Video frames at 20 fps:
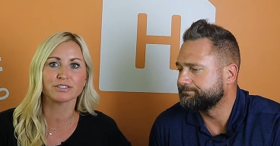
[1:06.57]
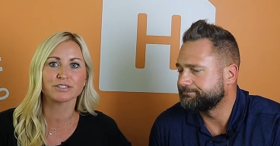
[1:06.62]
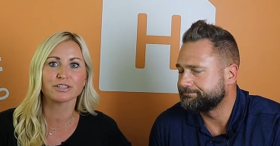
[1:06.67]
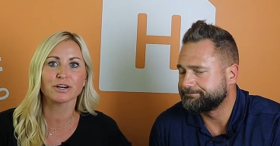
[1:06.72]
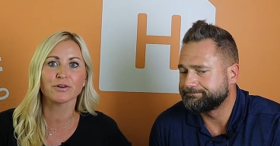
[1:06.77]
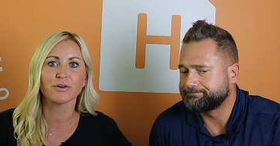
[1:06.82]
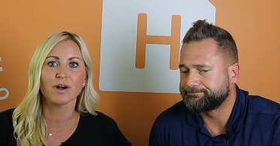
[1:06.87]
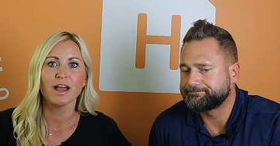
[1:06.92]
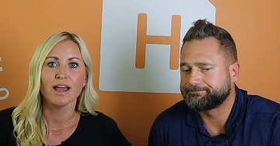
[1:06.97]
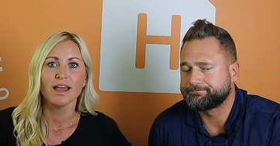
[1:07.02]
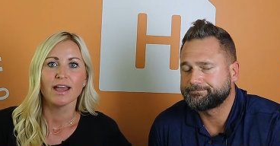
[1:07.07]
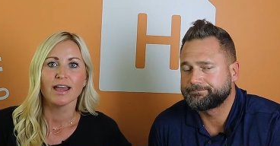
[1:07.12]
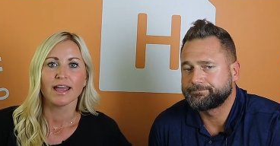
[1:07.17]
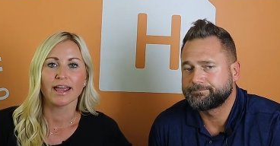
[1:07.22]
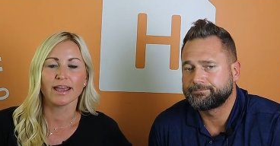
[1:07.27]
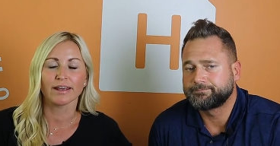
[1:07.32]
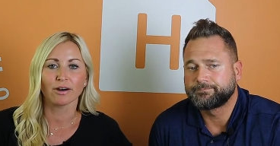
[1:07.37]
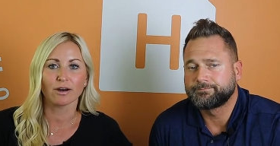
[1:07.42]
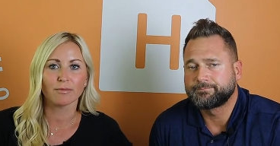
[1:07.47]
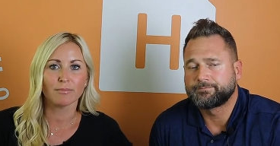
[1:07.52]
Speaker 1: So
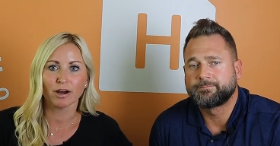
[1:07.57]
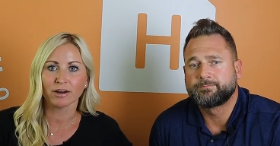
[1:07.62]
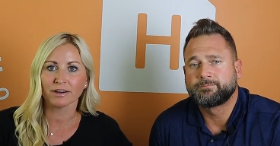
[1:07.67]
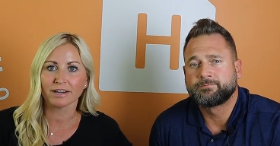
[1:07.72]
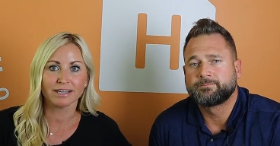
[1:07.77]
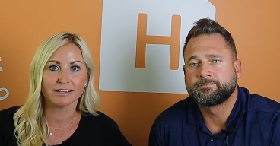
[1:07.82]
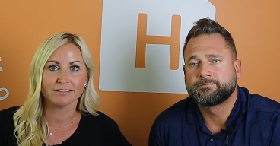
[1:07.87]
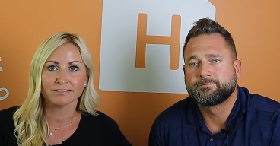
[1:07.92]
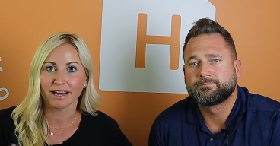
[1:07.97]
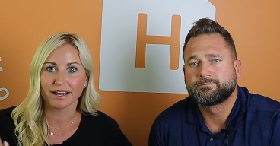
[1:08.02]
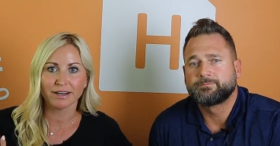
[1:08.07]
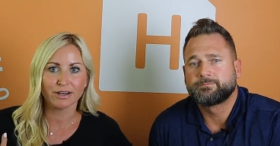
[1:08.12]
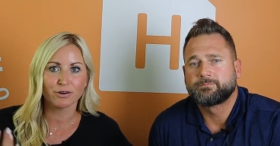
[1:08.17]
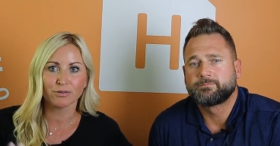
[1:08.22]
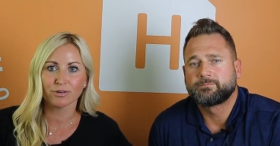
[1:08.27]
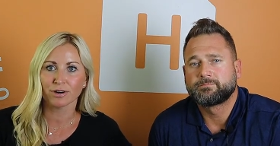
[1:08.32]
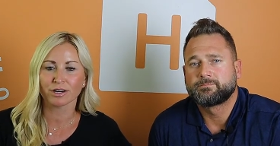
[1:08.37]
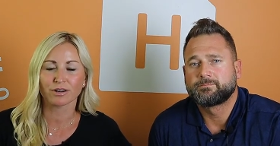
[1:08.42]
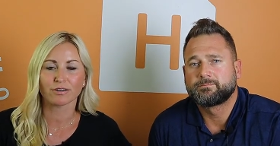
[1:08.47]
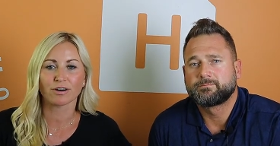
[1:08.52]
in our market, and I
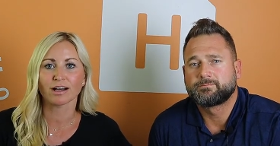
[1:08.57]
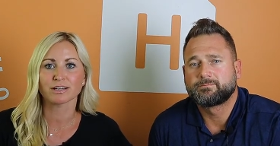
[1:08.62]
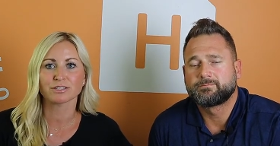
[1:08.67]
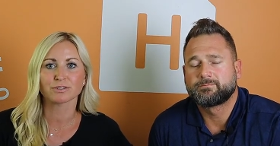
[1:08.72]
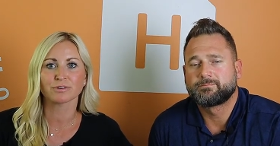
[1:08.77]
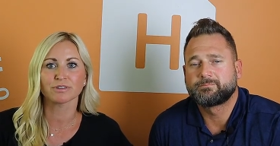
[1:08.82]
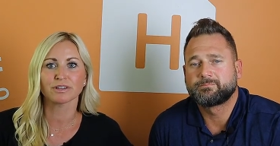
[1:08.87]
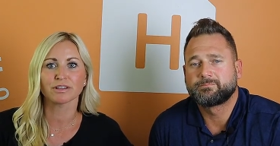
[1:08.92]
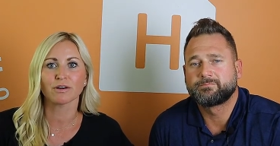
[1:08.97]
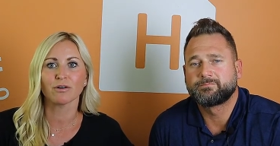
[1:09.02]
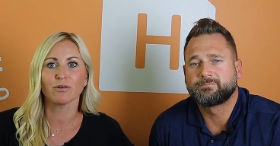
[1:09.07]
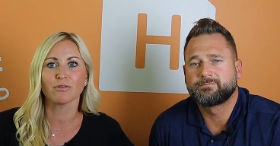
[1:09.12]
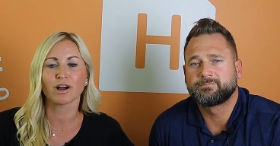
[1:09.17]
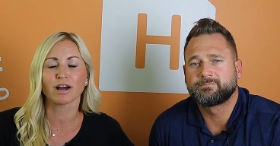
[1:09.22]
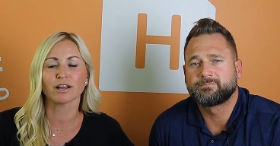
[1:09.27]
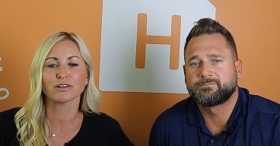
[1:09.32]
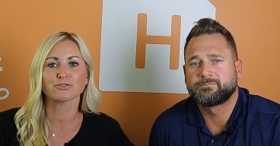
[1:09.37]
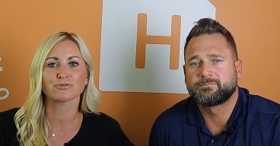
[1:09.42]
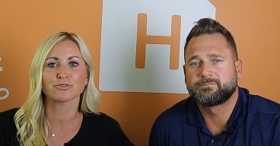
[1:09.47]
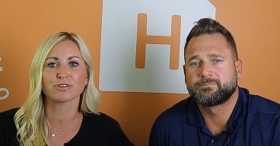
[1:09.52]
know across really the whole
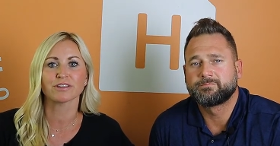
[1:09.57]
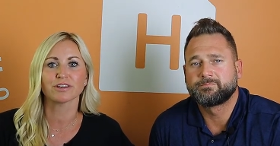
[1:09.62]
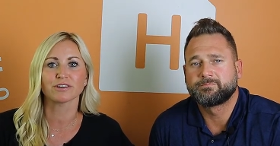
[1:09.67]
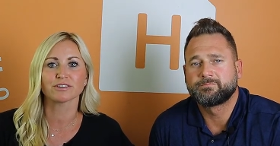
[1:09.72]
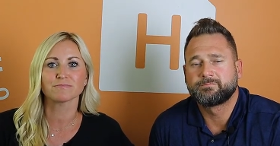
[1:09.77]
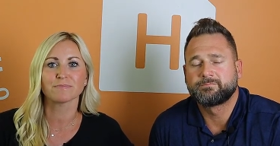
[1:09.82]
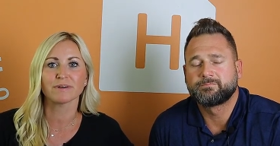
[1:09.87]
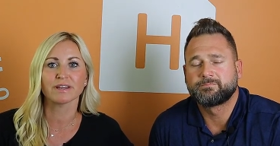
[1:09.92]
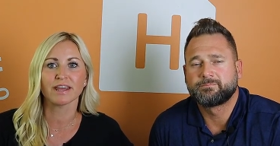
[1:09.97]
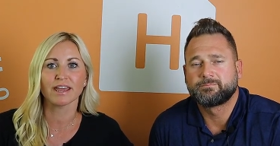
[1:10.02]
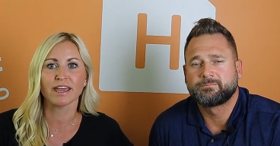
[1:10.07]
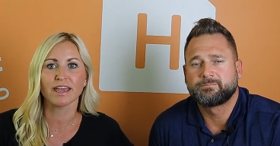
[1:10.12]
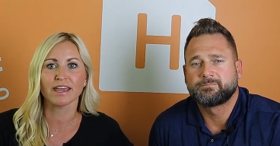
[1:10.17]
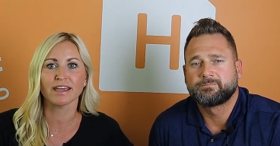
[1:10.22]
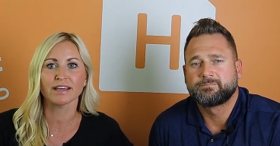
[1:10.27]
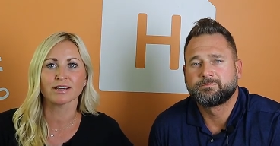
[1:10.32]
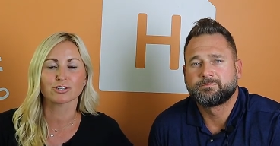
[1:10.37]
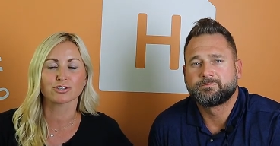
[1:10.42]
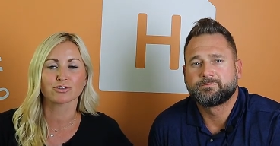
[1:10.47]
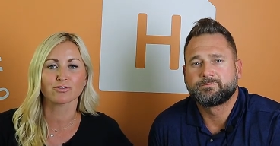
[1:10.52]
country, there's been
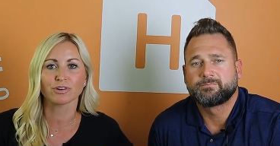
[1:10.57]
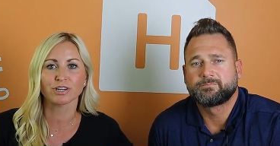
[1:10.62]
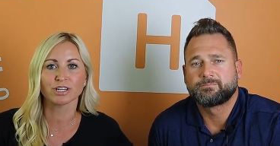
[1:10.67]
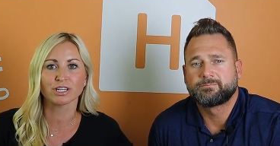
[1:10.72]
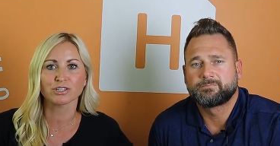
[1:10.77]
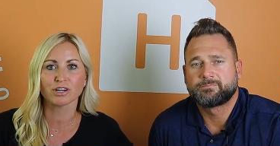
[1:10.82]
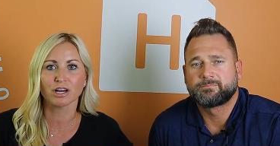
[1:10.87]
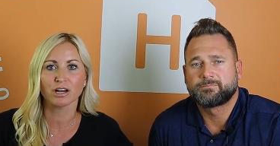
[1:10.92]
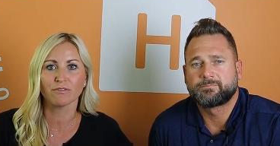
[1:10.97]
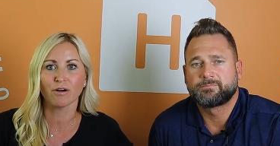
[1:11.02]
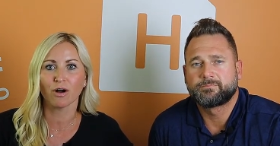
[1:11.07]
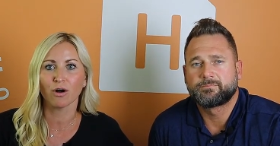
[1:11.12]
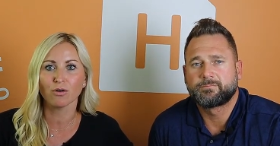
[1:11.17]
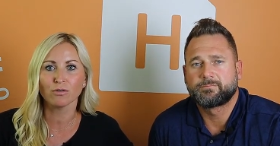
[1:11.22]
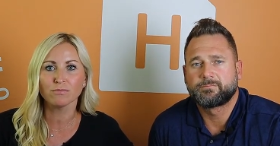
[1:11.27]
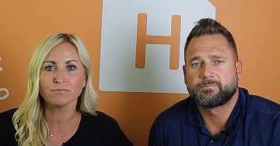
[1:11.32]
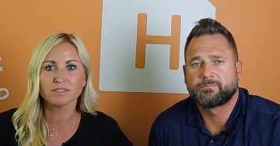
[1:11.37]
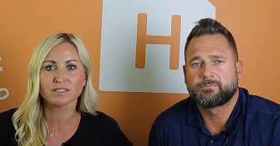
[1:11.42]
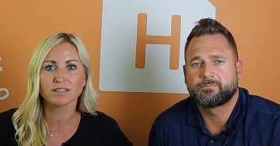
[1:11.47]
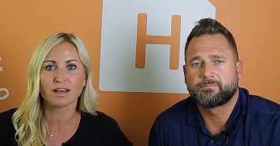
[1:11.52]
a shortage of
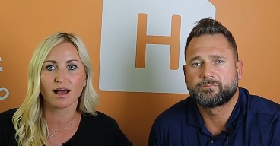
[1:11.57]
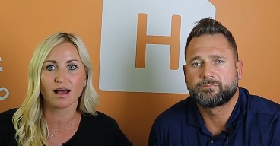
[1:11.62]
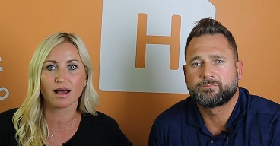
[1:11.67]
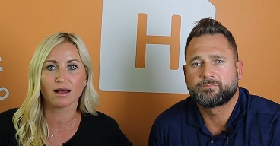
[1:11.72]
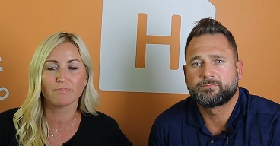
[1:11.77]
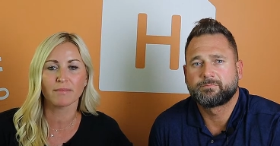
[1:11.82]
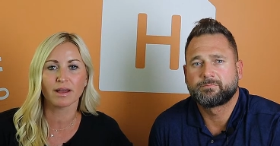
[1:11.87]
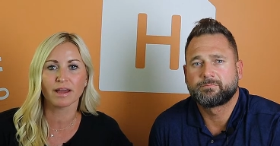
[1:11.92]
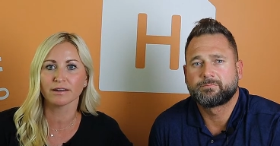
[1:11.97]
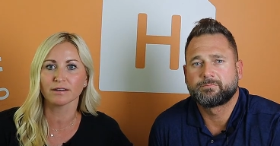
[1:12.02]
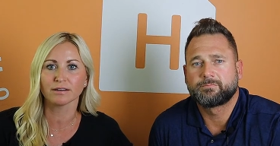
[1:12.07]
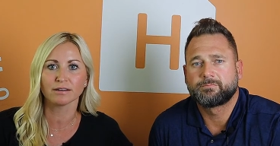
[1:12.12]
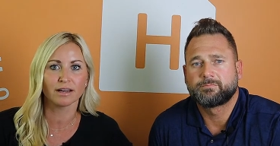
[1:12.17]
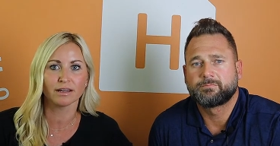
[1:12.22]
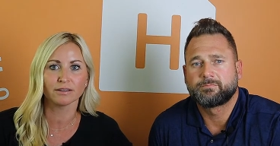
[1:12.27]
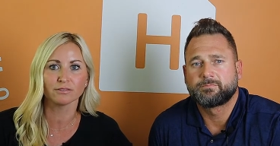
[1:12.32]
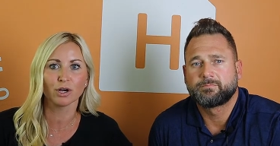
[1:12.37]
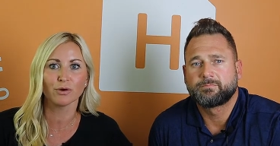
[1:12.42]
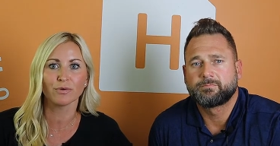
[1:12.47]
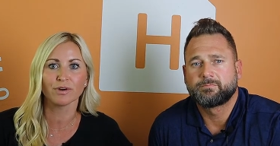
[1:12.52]
homes and
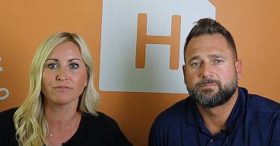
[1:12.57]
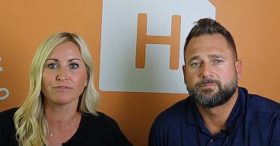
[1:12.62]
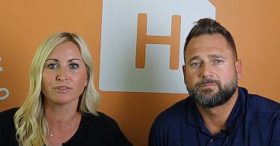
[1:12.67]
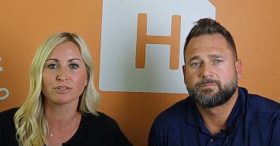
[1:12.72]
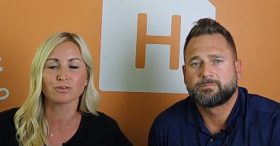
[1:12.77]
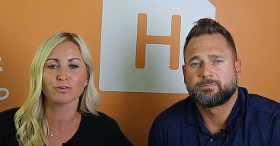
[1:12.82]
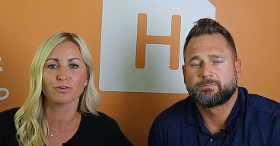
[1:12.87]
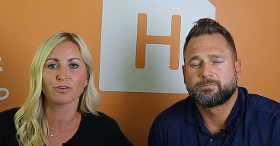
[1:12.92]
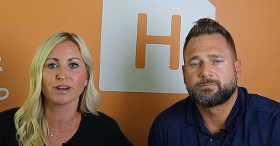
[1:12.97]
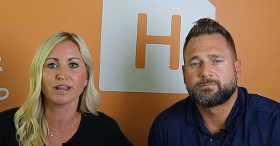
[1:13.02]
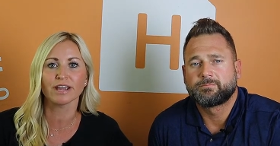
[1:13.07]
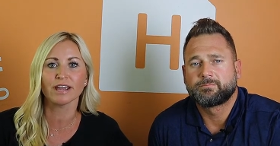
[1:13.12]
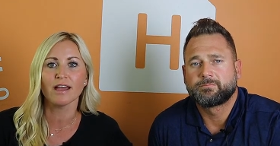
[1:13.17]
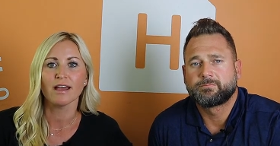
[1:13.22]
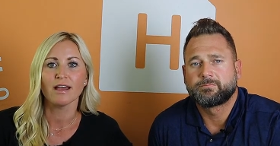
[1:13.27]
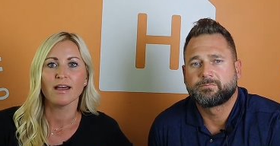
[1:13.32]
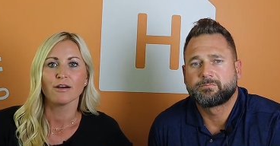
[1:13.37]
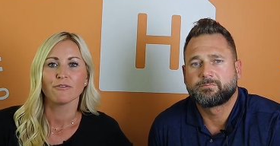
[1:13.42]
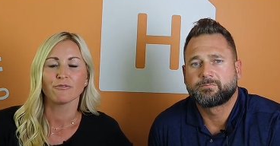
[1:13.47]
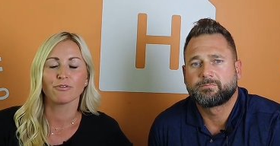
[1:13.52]
a low inventory
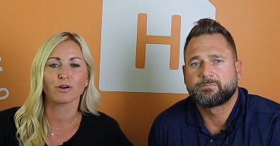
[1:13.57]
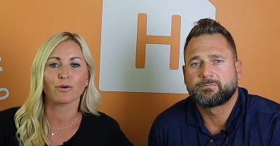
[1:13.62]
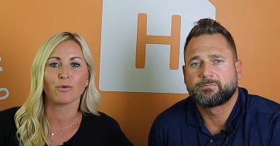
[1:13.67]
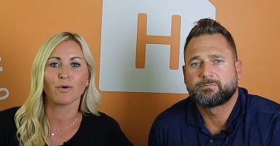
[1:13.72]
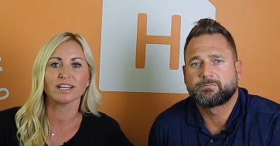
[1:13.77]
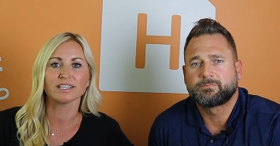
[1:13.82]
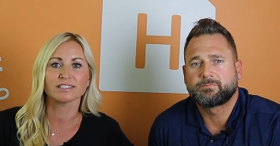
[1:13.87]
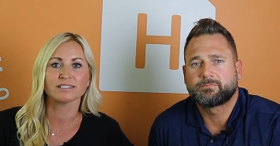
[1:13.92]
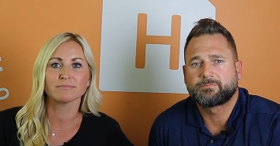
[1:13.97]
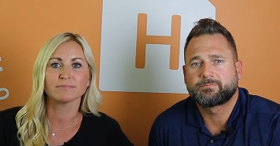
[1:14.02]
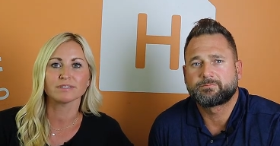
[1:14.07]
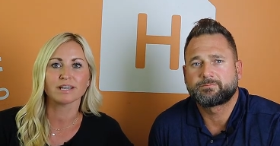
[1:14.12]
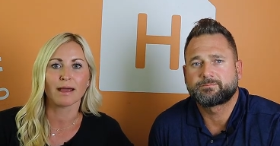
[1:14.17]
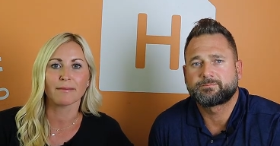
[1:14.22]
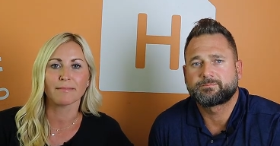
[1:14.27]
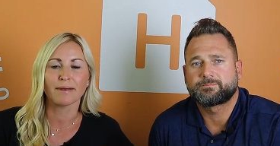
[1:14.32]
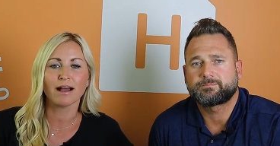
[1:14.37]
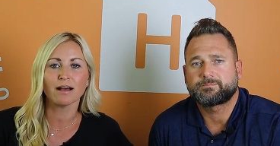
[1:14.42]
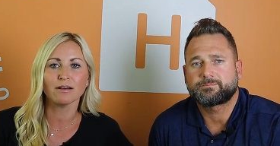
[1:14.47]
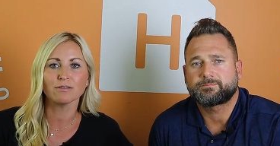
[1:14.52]
for quite some
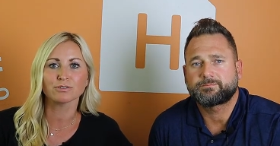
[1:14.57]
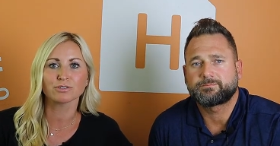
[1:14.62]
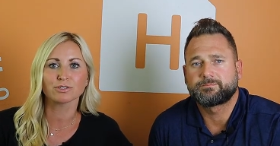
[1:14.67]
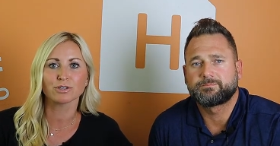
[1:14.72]
time now.